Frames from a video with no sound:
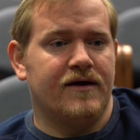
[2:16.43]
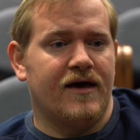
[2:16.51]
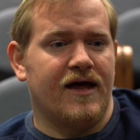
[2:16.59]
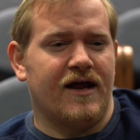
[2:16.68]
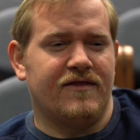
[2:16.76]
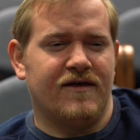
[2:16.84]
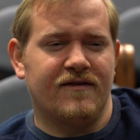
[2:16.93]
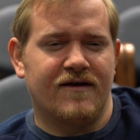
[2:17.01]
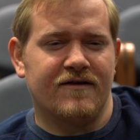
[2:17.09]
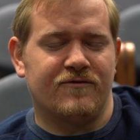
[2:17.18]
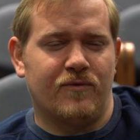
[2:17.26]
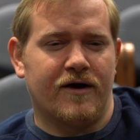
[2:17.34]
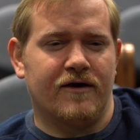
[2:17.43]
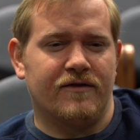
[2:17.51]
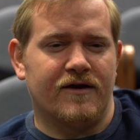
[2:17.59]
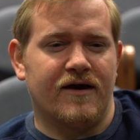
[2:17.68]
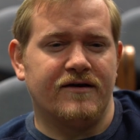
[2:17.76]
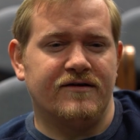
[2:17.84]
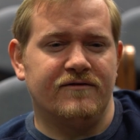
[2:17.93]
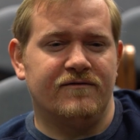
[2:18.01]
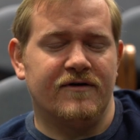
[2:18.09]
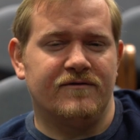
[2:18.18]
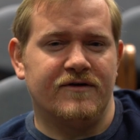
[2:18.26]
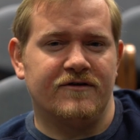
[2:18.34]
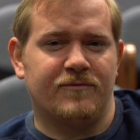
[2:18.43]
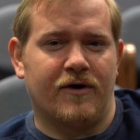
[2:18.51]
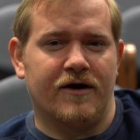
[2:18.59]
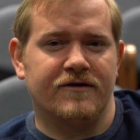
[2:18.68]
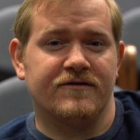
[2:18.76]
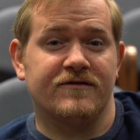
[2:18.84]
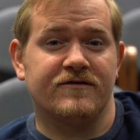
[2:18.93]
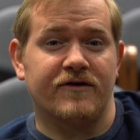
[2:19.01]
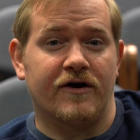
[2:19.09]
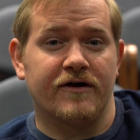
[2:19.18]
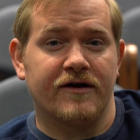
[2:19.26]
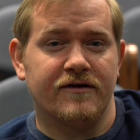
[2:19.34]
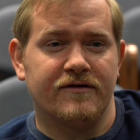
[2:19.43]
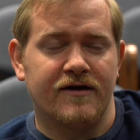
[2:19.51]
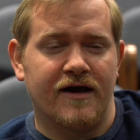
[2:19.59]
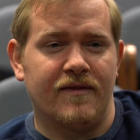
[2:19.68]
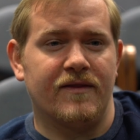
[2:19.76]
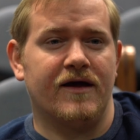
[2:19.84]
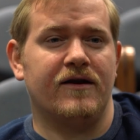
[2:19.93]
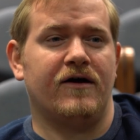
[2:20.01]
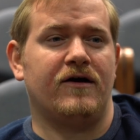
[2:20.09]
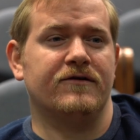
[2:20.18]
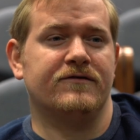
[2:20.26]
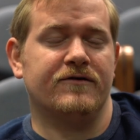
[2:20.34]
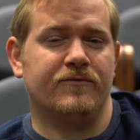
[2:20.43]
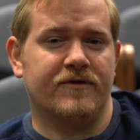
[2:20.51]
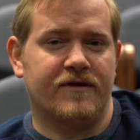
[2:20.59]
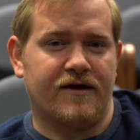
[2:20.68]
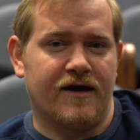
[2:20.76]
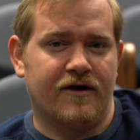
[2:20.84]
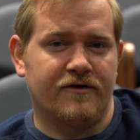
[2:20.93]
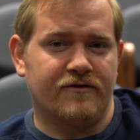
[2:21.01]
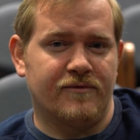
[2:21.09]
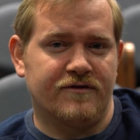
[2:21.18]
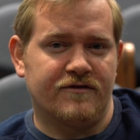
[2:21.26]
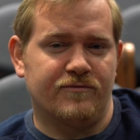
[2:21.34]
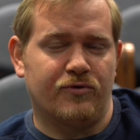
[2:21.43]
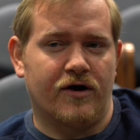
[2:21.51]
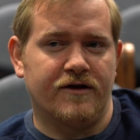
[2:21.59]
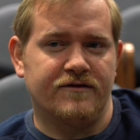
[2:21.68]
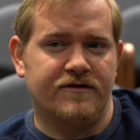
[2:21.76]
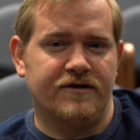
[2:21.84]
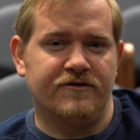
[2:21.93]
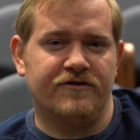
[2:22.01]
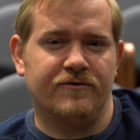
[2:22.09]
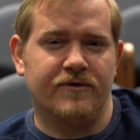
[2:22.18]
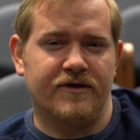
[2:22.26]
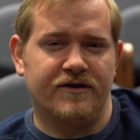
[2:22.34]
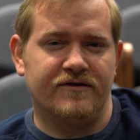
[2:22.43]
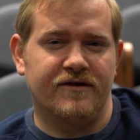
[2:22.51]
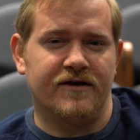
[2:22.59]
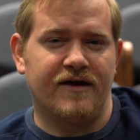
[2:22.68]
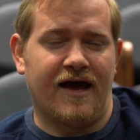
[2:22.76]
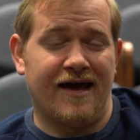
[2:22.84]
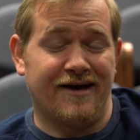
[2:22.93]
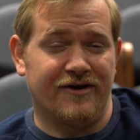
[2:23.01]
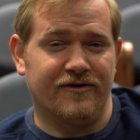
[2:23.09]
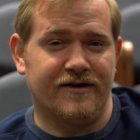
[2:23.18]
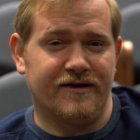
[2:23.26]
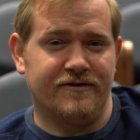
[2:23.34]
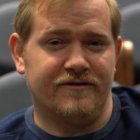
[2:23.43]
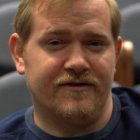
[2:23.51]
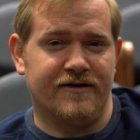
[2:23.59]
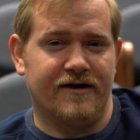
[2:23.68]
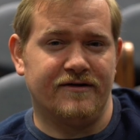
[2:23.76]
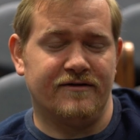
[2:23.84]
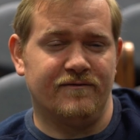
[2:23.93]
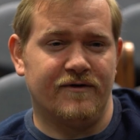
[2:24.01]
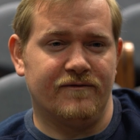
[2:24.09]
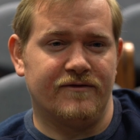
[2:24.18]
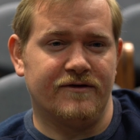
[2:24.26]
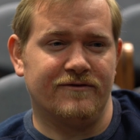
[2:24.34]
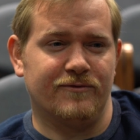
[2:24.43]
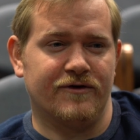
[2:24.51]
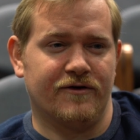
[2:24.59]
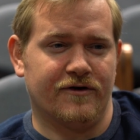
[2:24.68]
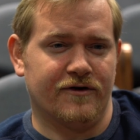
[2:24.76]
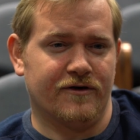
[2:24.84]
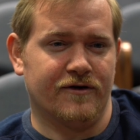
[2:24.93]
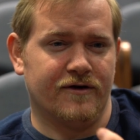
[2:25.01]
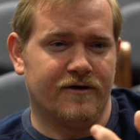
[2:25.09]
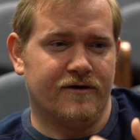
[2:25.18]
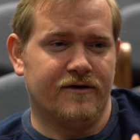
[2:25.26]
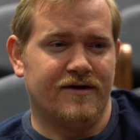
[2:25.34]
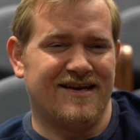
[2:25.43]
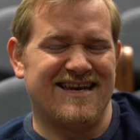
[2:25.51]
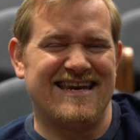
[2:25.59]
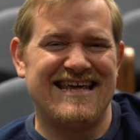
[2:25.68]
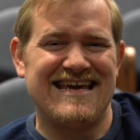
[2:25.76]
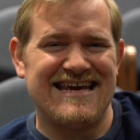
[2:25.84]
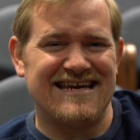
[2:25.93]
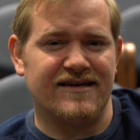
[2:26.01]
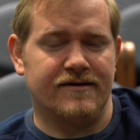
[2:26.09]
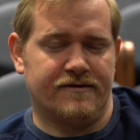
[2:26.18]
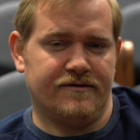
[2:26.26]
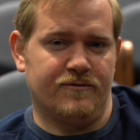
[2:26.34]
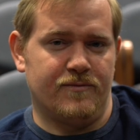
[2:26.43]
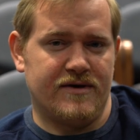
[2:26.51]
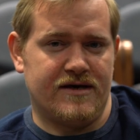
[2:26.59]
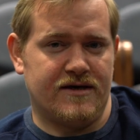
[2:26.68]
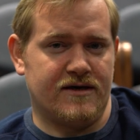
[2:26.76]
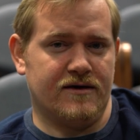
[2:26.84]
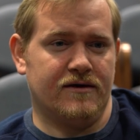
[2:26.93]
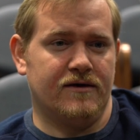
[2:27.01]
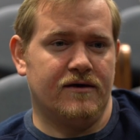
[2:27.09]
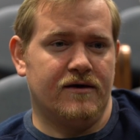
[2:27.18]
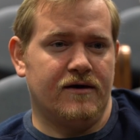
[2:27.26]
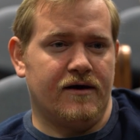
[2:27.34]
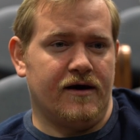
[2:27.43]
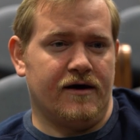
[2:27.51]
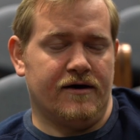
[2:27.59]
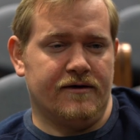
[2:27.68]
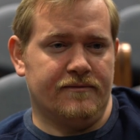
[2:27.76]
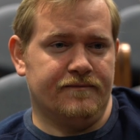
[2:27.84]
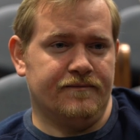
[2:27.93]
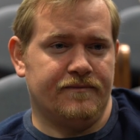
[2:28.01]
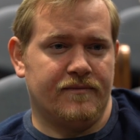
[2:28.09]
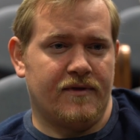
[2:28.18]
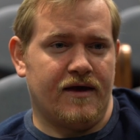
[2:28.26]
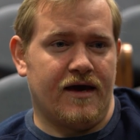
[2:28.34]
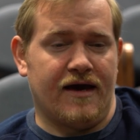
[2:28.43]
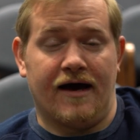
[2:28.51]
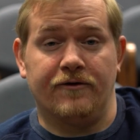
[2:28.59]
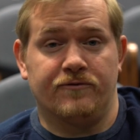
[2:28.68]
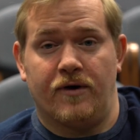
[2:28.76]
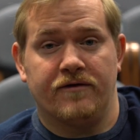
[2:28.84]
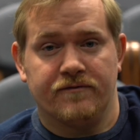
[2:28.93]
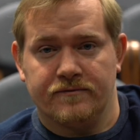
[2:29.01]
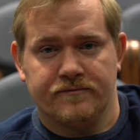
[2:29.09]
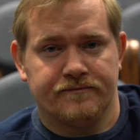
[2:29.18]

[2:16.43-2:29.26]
And I think that's where the 1950s part started. And then also with the character, Mrs. Bronstein, she really did anchor it into the 1950s with her need to be a housewife.